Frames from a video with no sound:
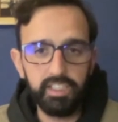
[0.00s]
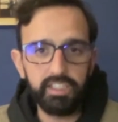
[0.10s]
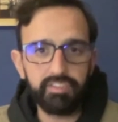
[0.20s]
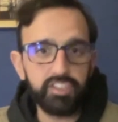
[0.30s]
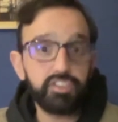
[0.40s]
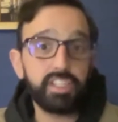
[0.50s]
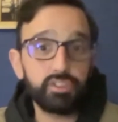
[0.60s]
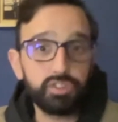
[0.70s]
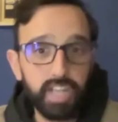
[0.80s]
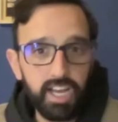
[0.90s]
if they just
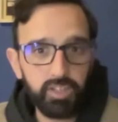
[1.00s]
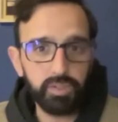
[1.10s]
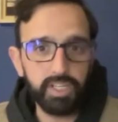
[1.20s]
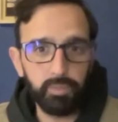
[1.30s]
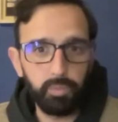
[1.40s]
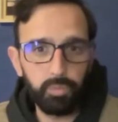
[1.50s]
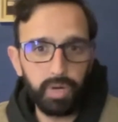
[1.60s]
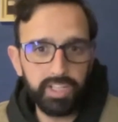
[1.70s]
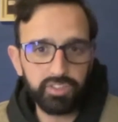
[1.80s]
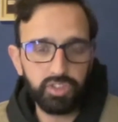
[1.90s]
understood how and
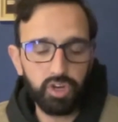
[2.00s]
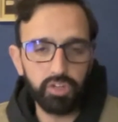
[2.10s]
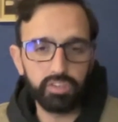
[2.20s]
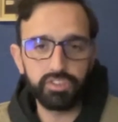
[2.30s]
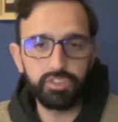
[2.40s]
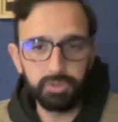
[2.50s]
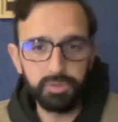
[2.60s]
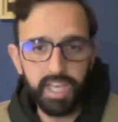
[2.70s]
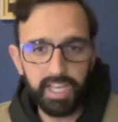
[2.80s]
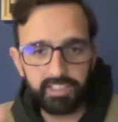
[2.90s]
where to go to do that.